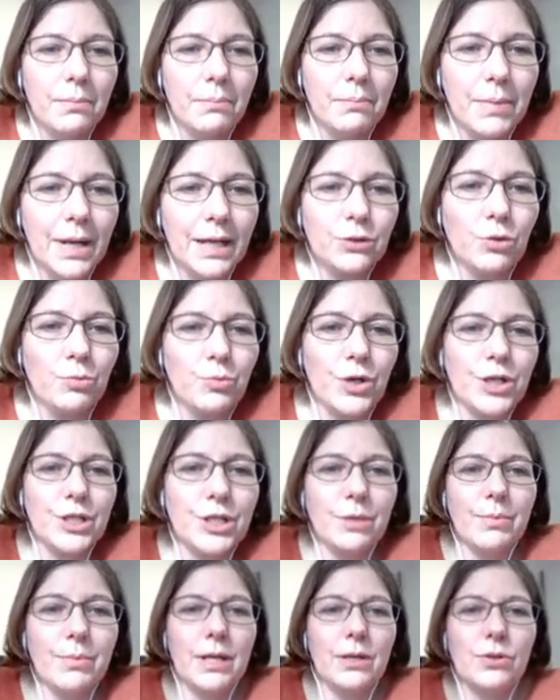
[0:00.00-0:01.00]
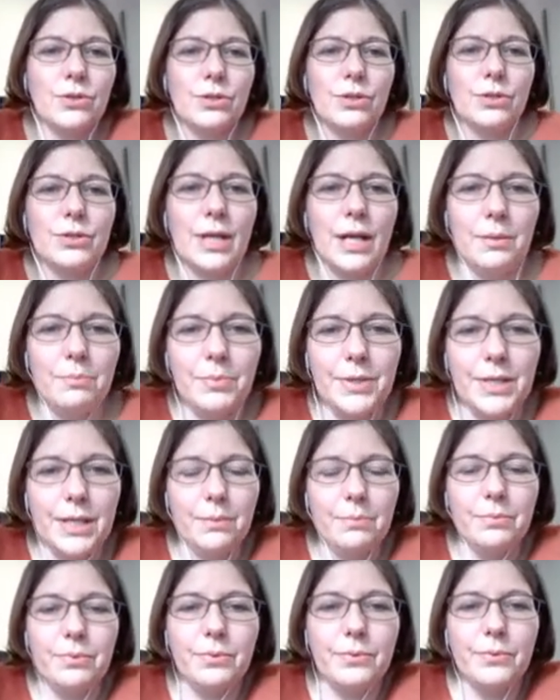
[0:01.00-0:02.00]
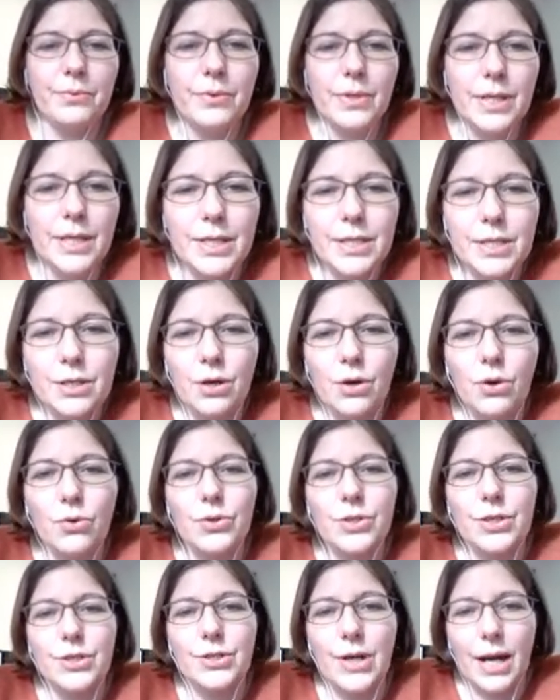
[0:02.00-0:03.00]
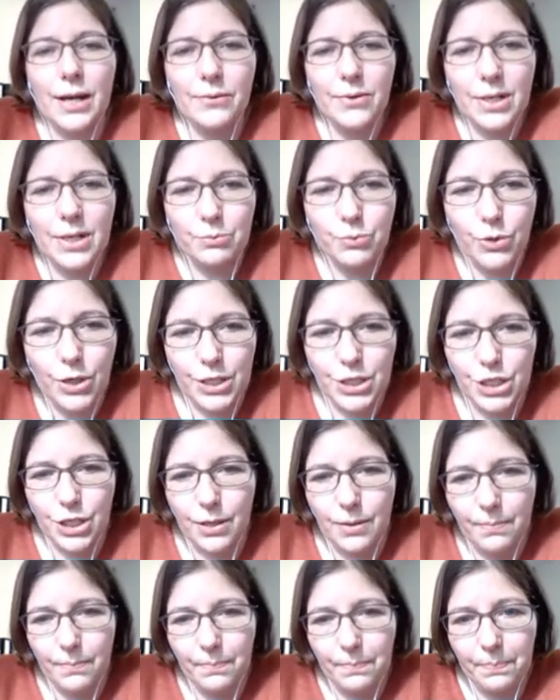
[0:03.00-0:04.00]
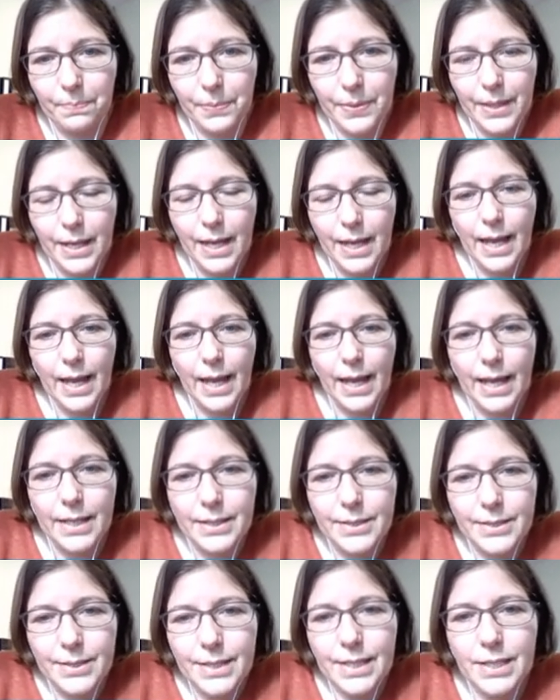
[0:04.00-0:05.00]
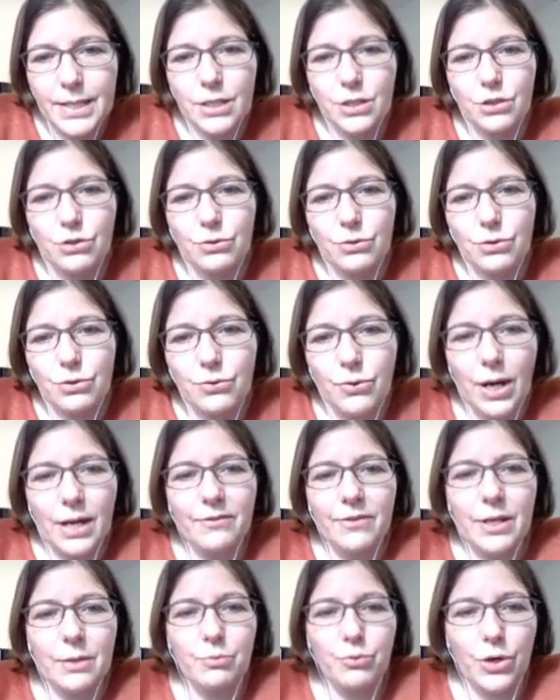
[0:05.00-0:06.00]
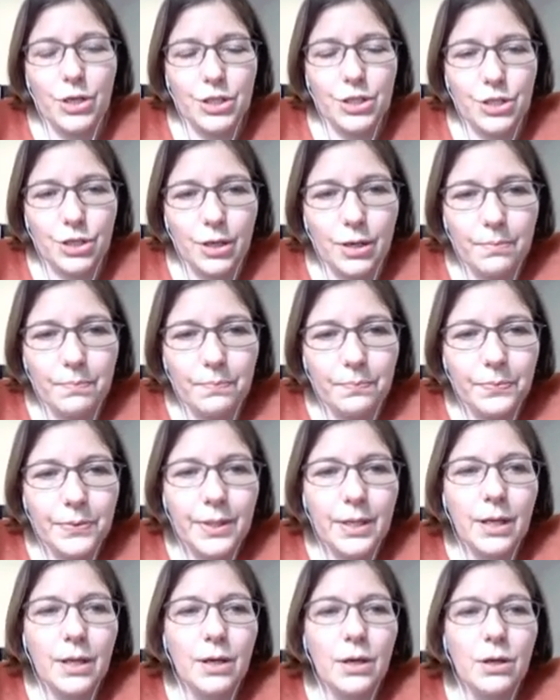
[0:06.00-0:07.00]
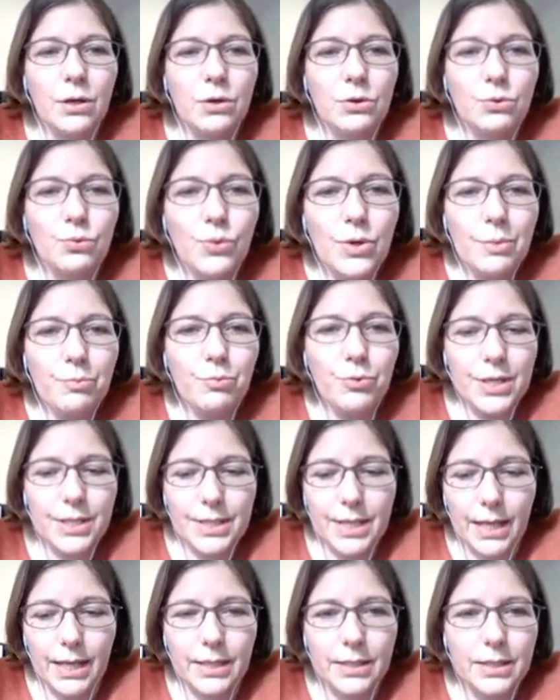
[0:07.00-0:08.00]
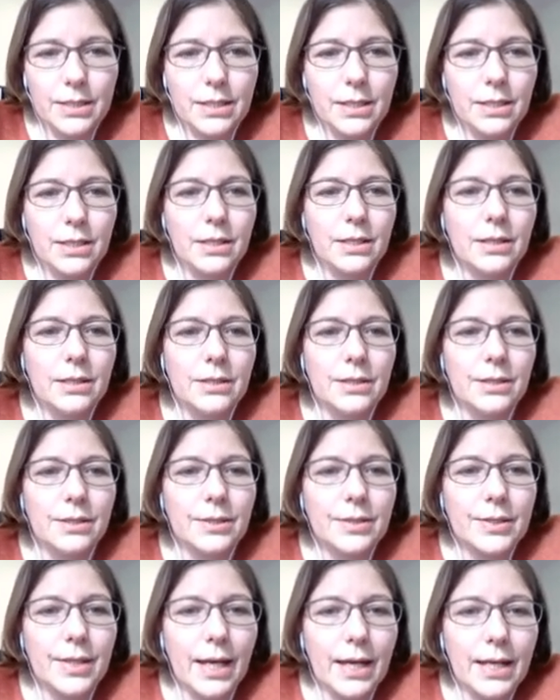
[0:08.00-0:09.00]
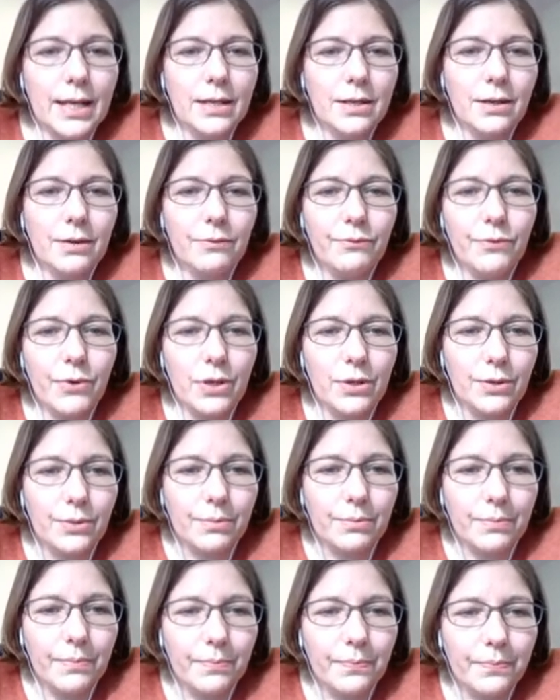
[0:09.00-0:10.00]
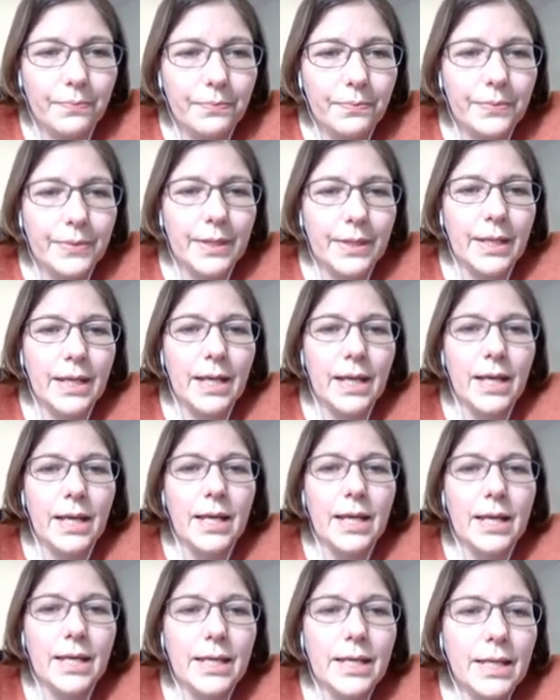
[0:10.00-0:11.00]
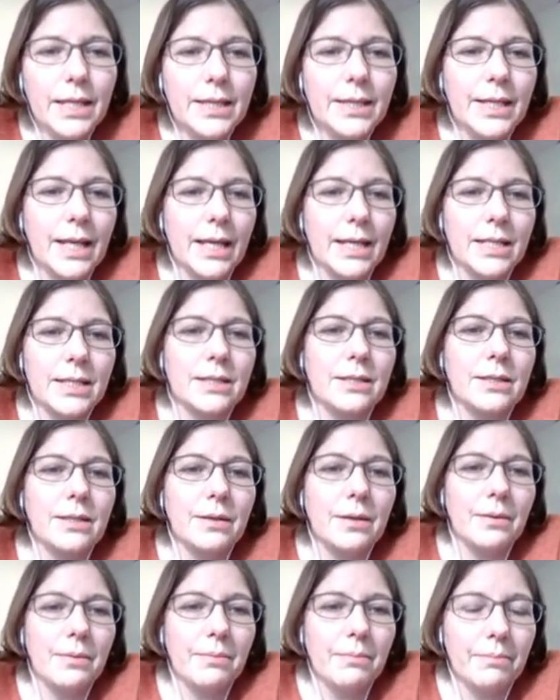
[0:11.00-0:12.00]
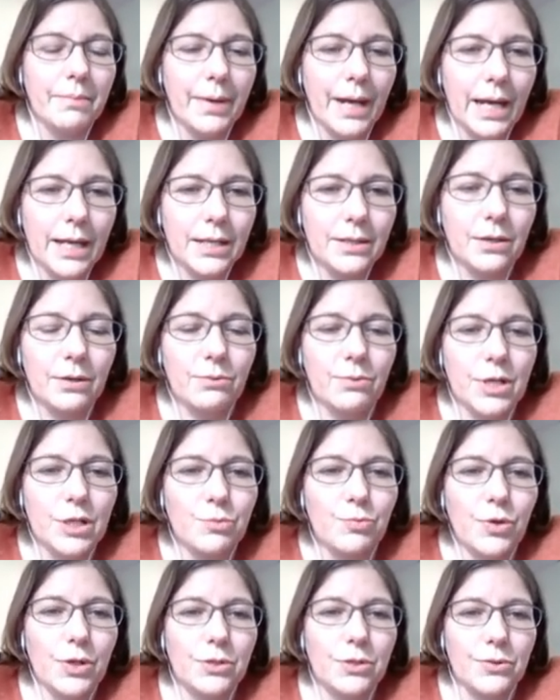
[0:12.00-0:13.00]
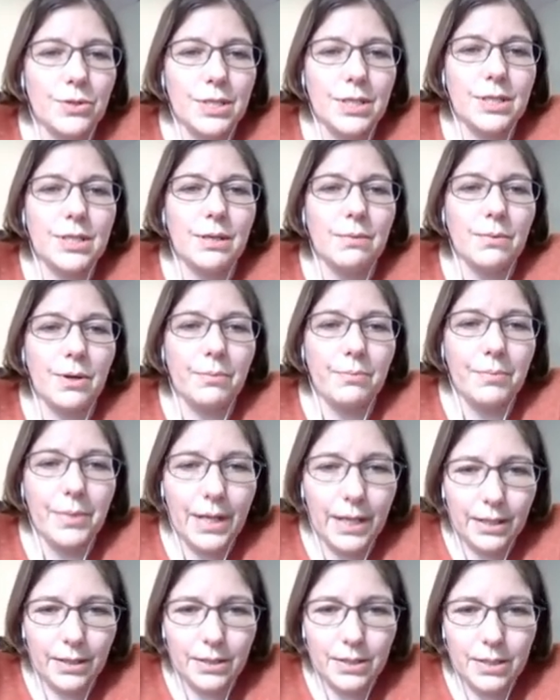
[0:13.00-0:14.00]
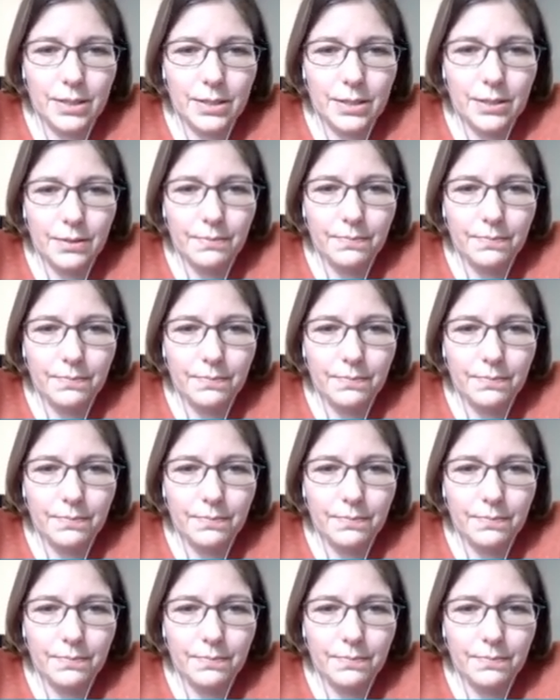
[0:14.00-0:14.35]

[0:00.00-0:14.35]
Plateau pressure minus total PEEP is called the driving pressure. And this driving pressure represents the tidal volume indexed by the respiratory system compliance.